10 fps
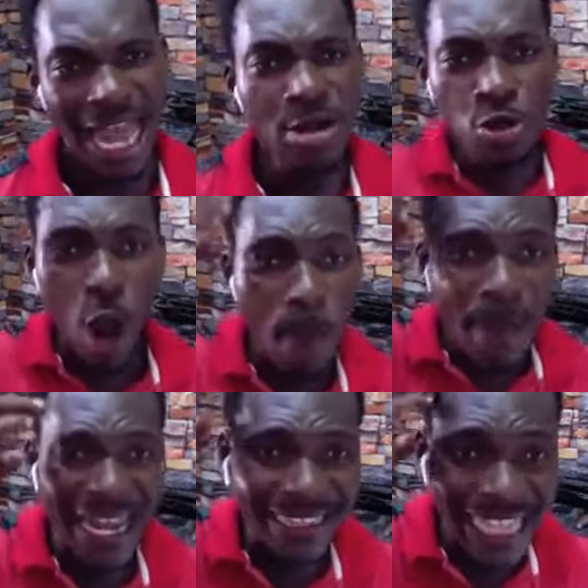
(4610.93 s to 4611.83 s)
A
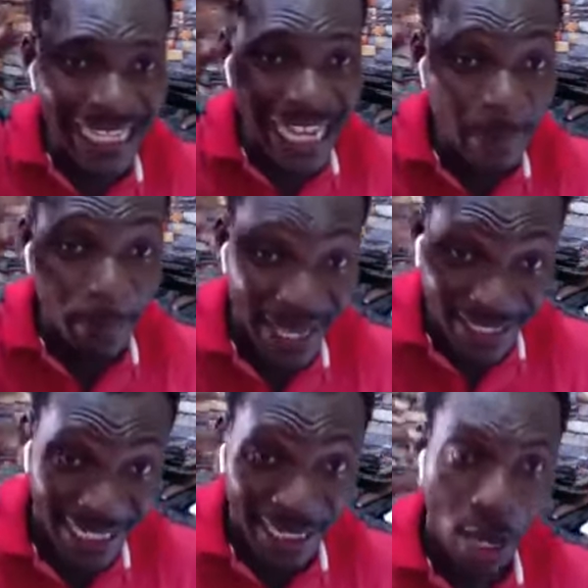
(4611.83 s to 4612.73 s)
normal thinking
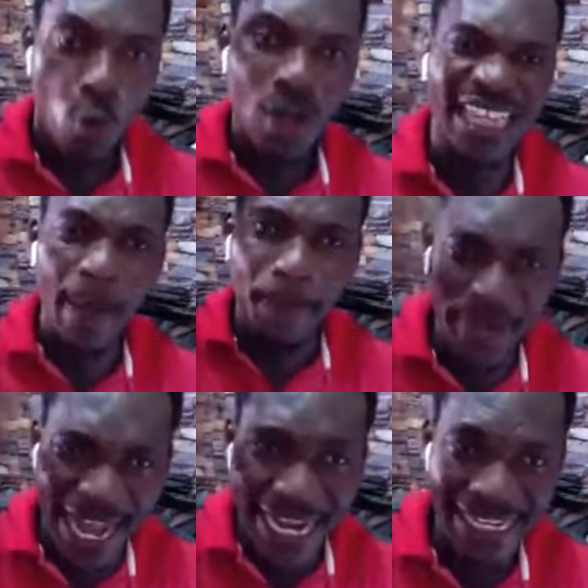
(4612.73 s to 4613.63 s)
person with a
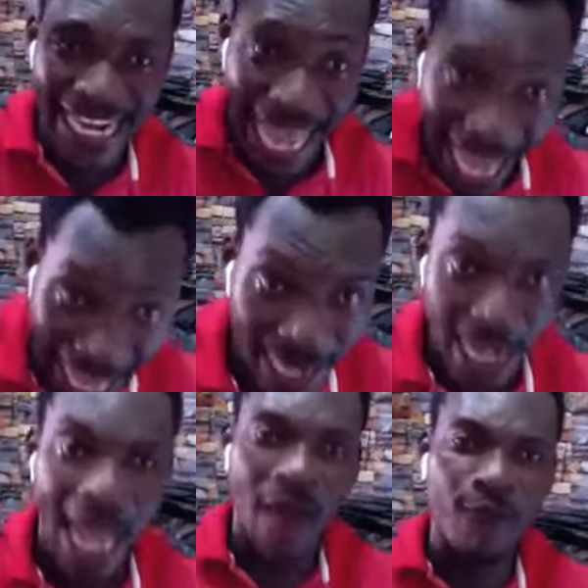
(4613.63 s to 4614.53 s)
brain in their
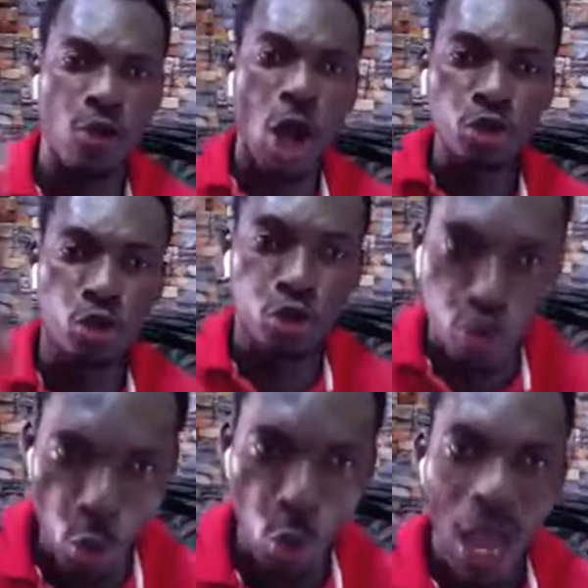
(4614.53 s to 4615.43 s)
head have gone to
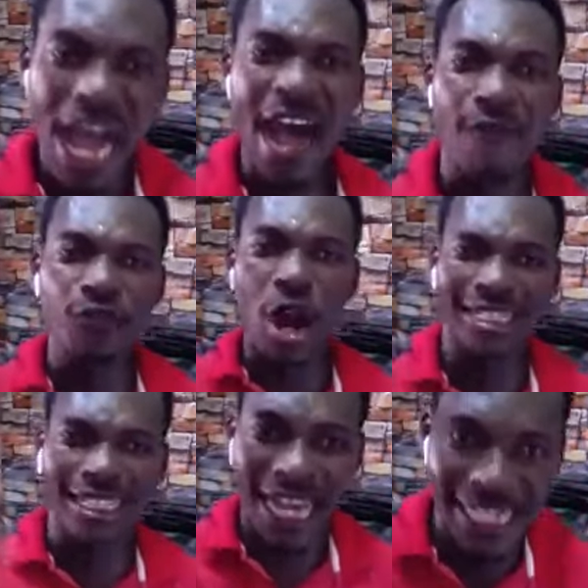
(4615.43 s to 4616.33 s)
school, have
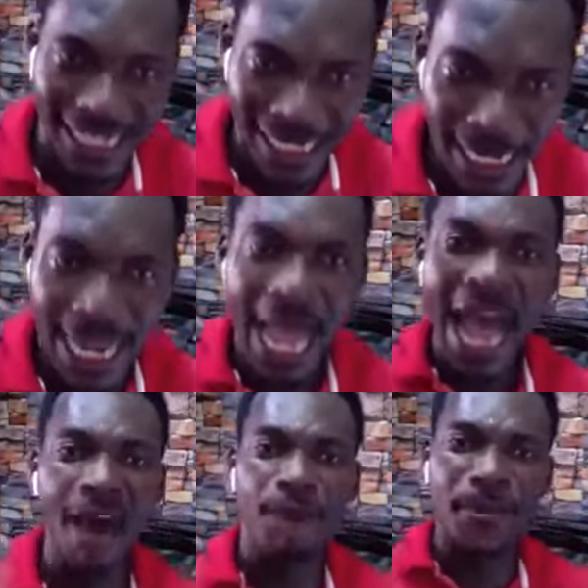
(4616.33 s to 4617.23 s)
doctorate degree,
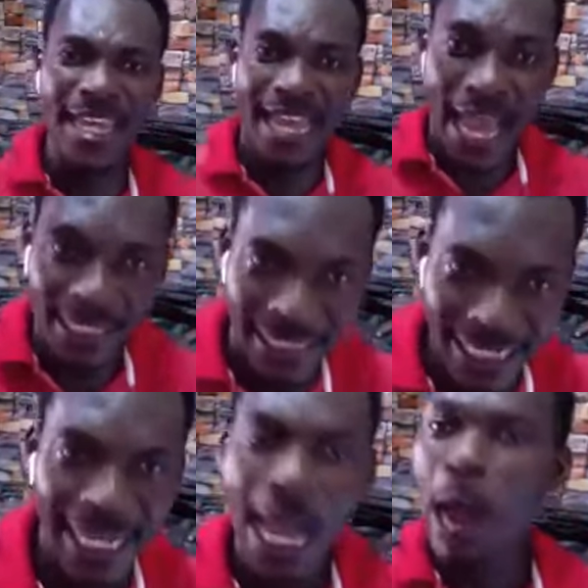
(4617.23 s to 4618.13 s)
have PhD,
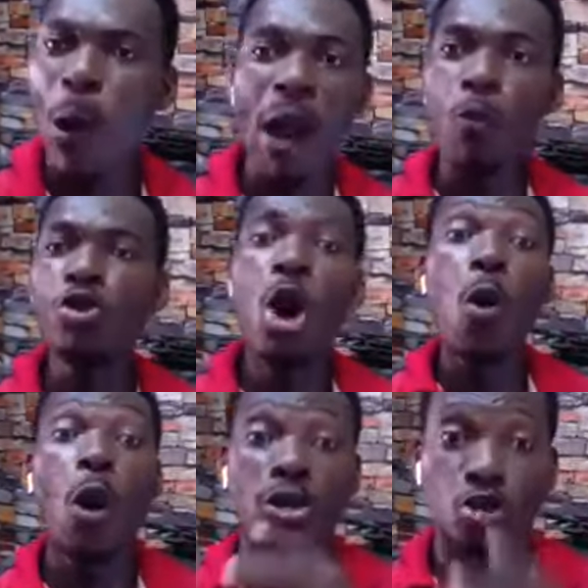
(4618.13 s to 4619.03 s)

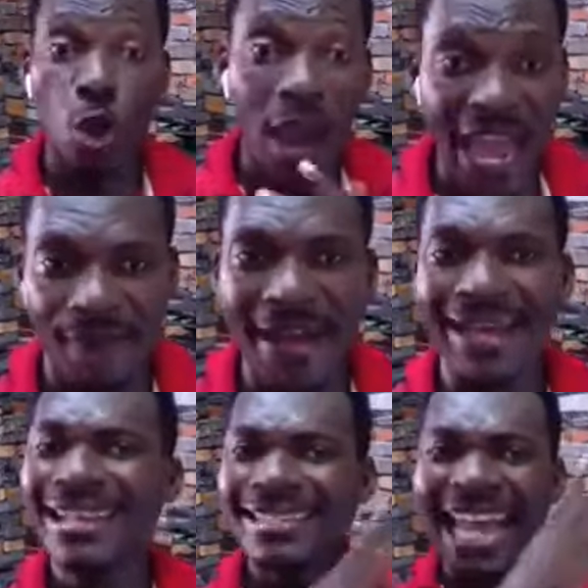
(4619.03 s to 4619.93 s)
no
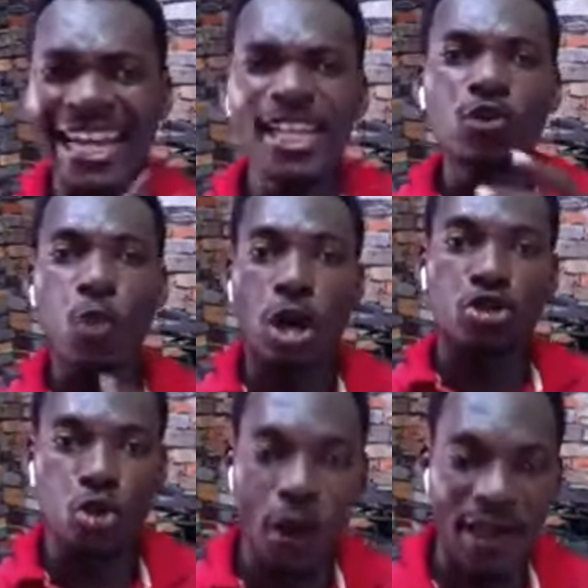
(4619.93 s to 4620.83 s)
whatsoever, studied
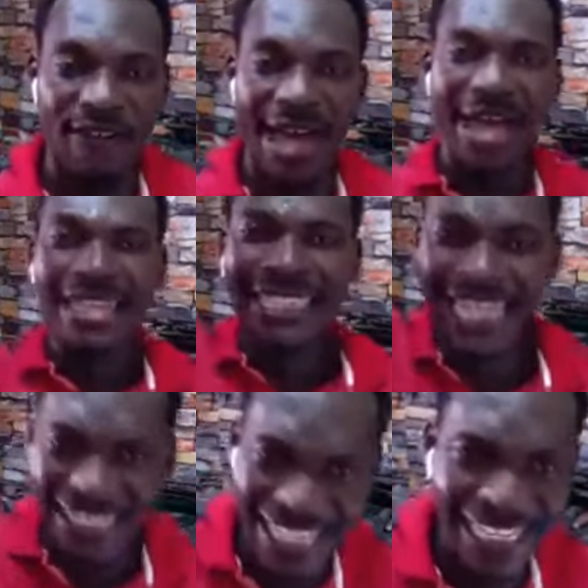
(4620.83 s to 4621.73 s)
whatsoever.
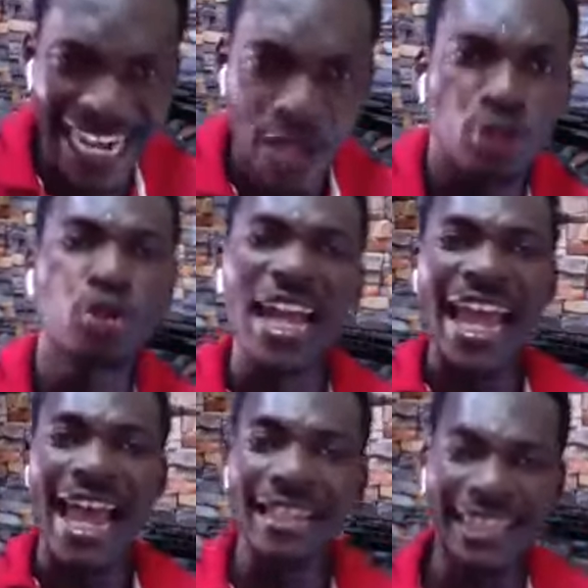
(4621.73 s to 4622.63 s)
They sit down
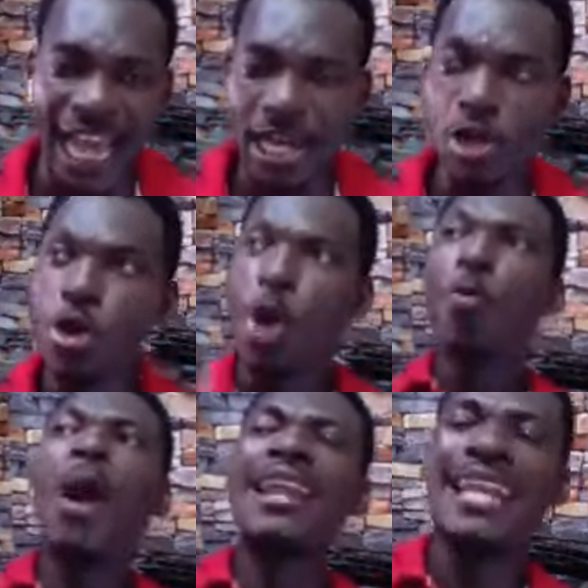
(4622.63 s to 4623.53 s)
today and tell you
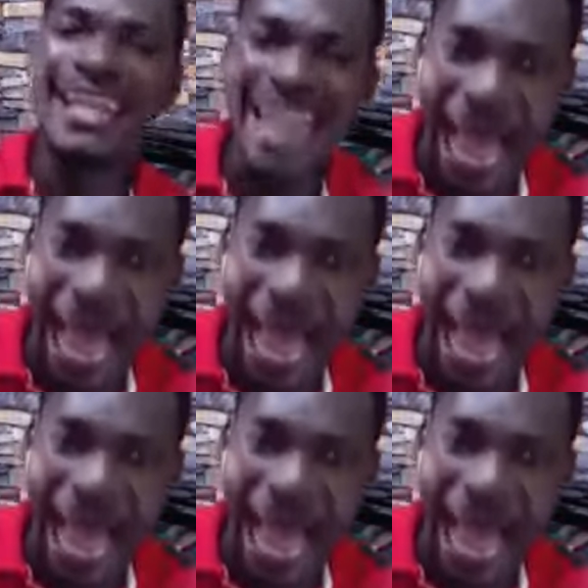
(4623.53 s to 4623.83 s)
when they